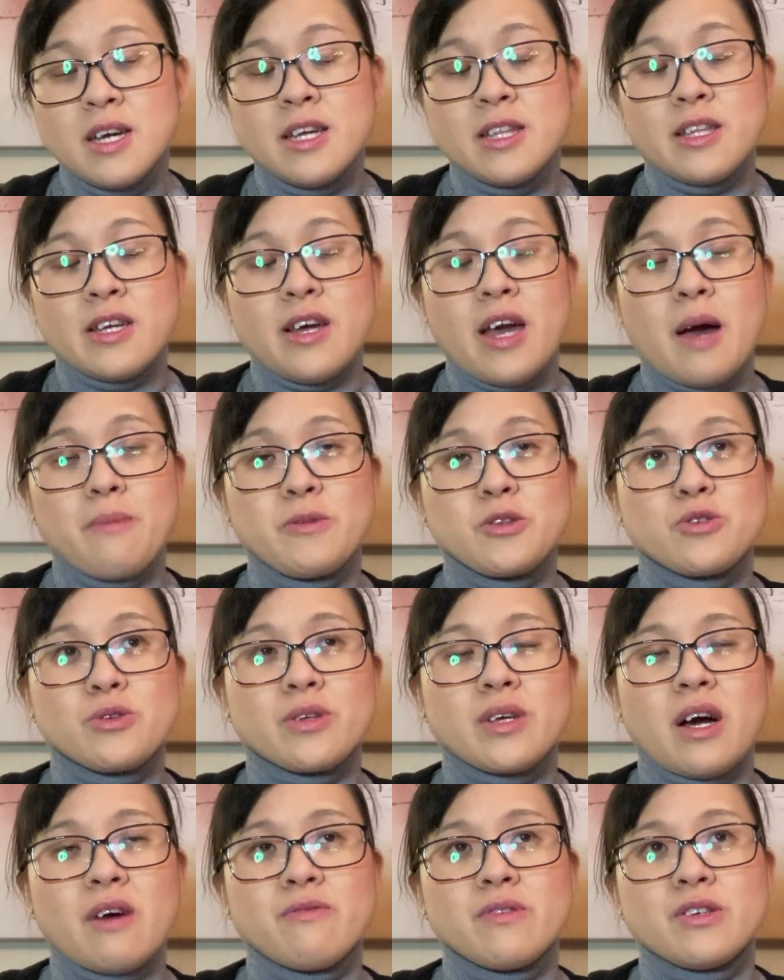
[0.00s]
They're happy to
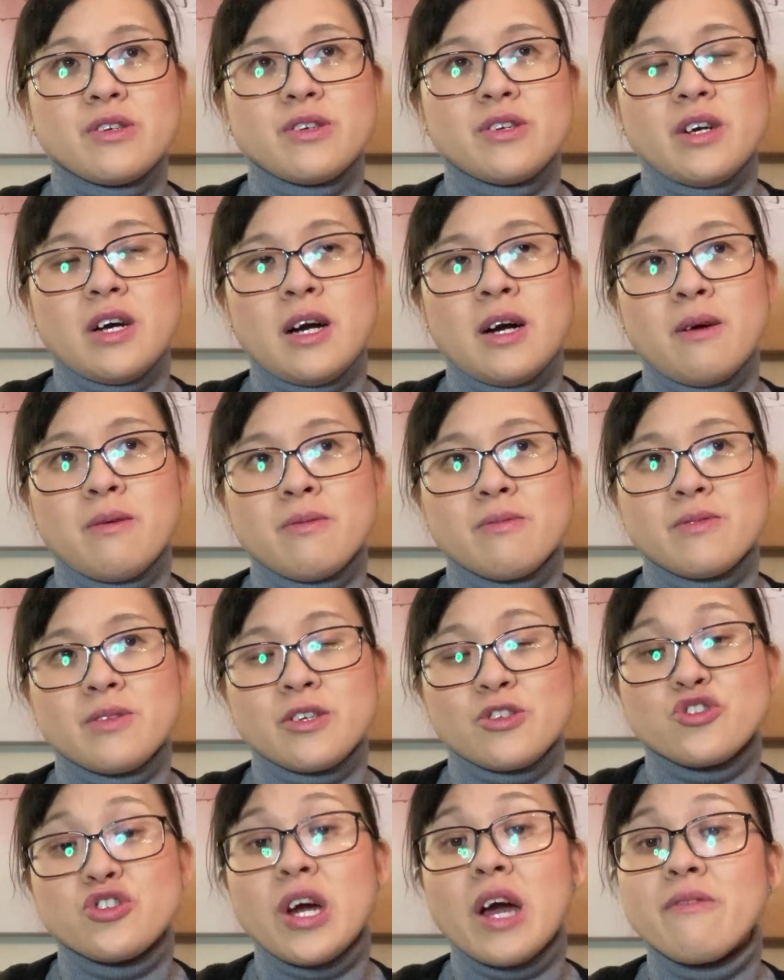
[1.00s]
cover the
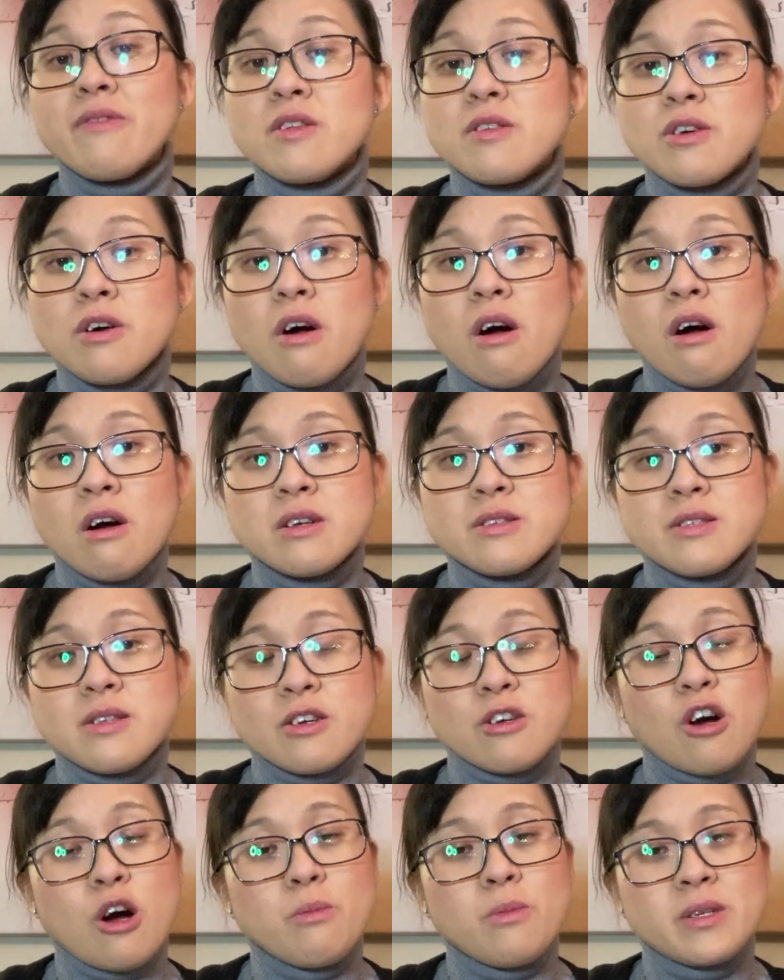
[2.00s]
travel costs,
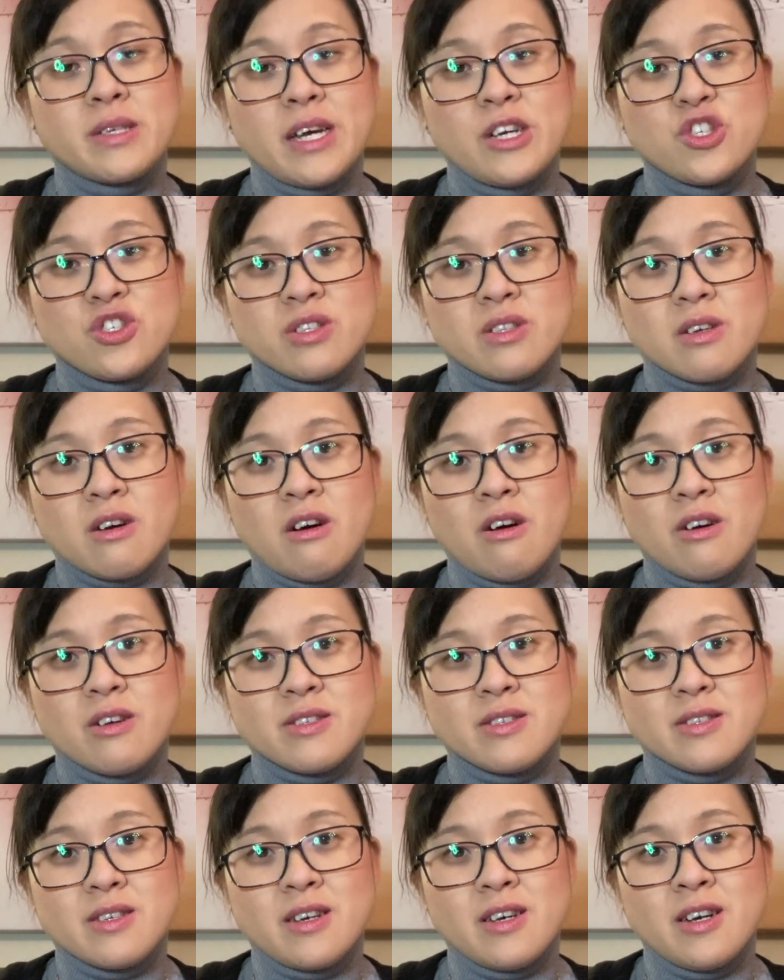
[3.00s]
accommodation
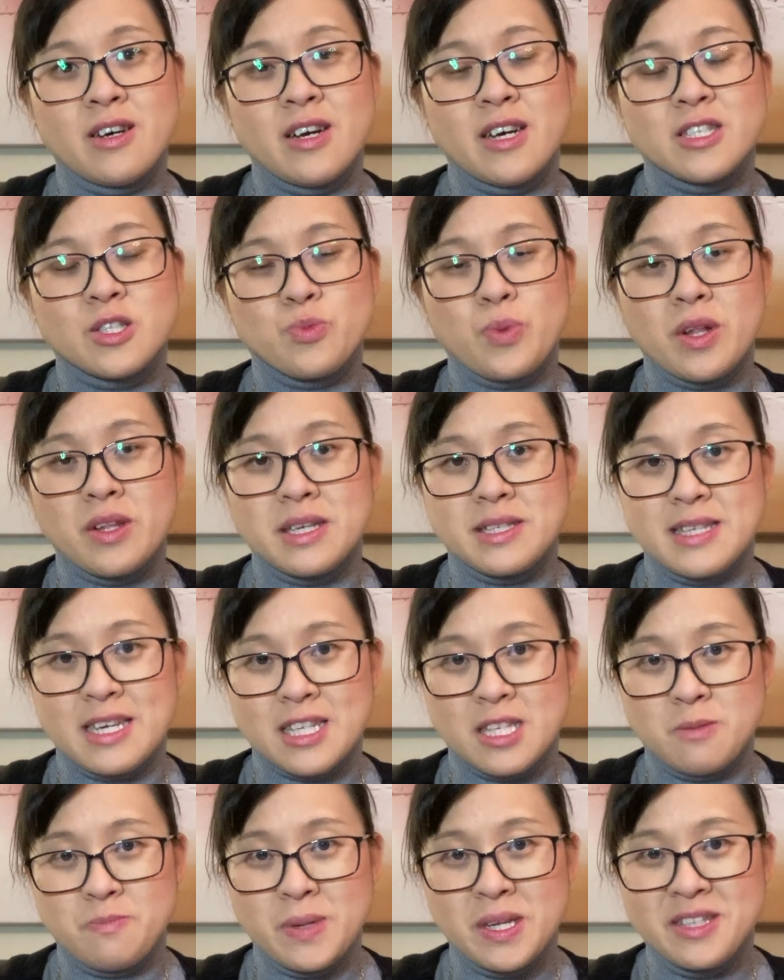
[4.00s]
costs, as well as
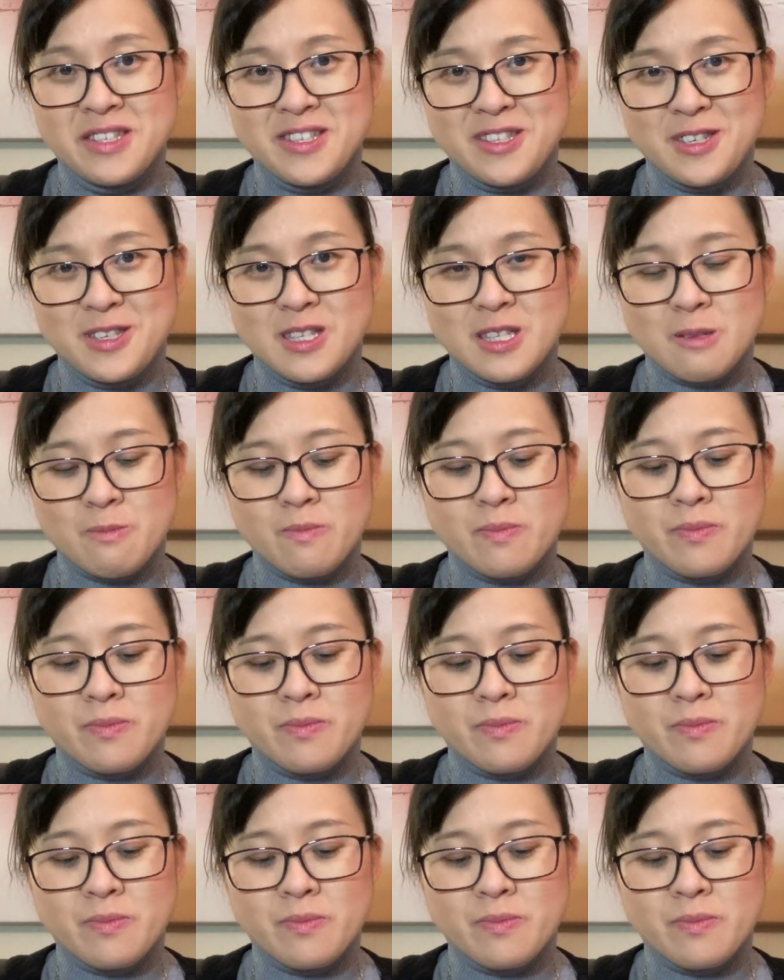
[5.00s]
expenses.